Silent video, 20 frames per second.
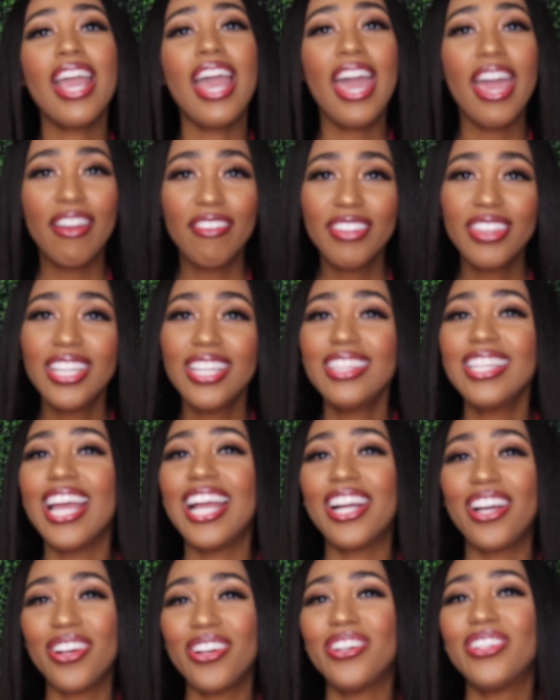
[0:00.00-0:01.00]
Everything
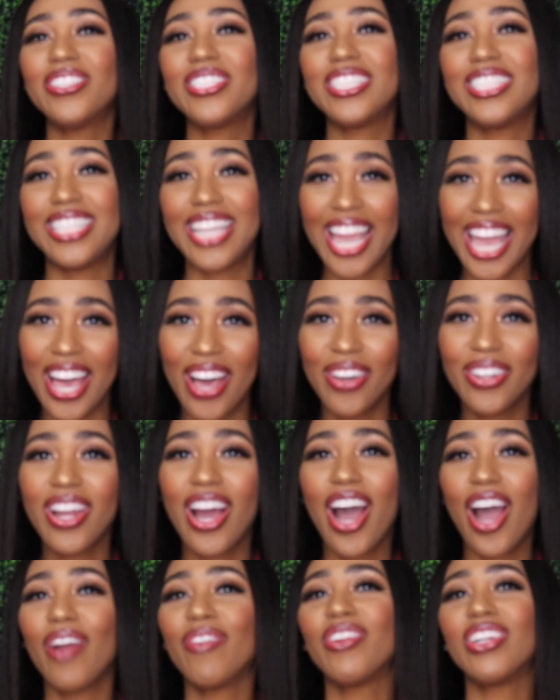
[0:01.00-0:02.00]
that goes down
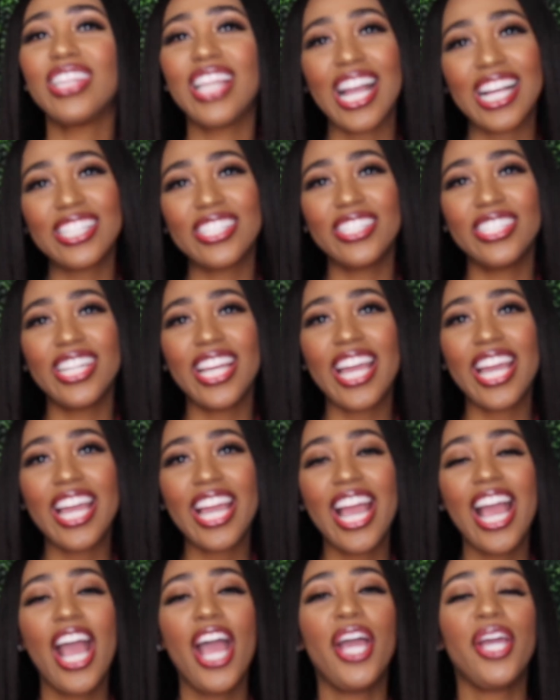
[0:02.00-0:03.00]
on relaxer
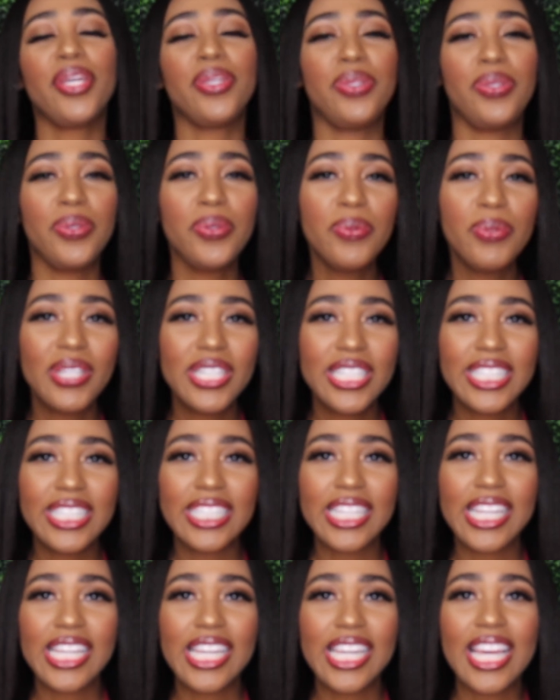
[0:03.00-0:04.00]
day, you will
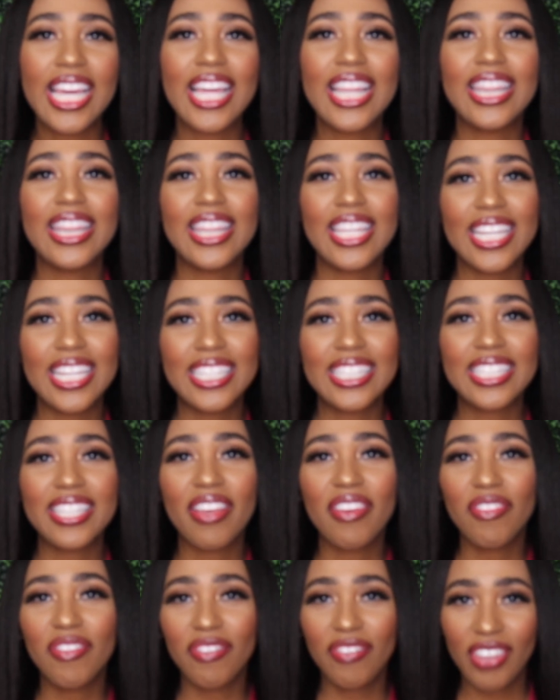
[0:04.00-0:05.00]
see in this
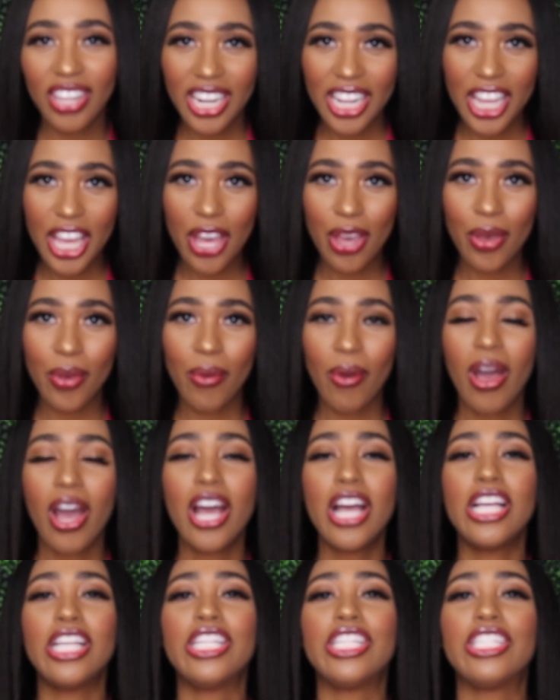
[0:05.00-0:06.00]
video.
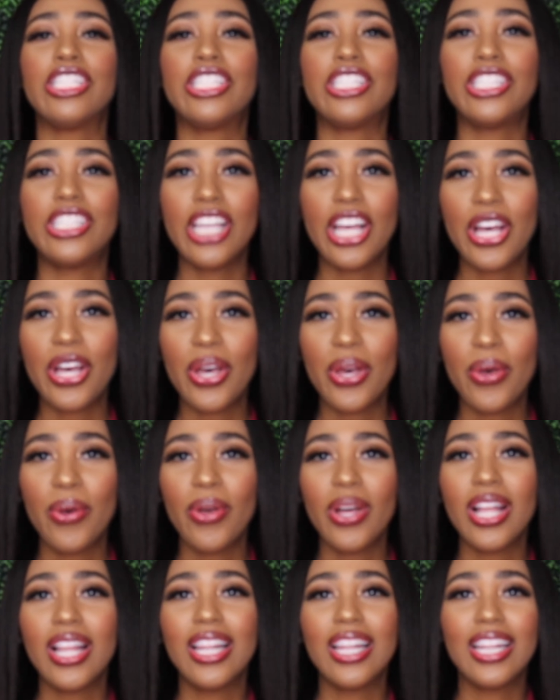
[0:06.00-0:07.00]

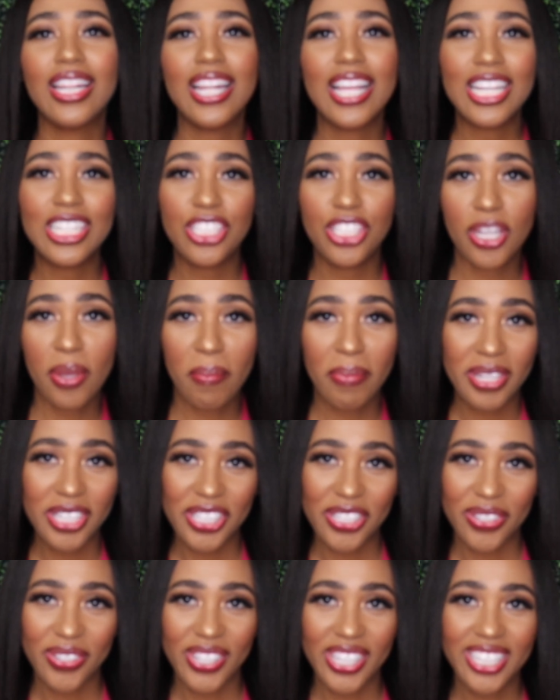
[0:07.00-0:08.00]
So let's jump
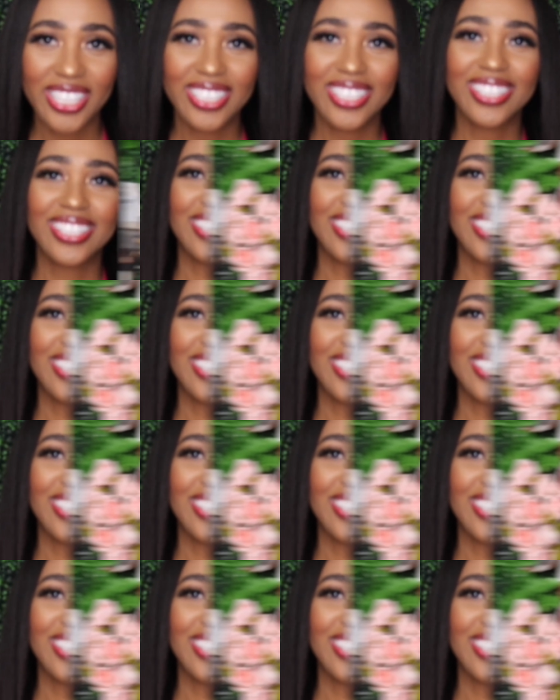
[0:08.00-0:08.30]
into it.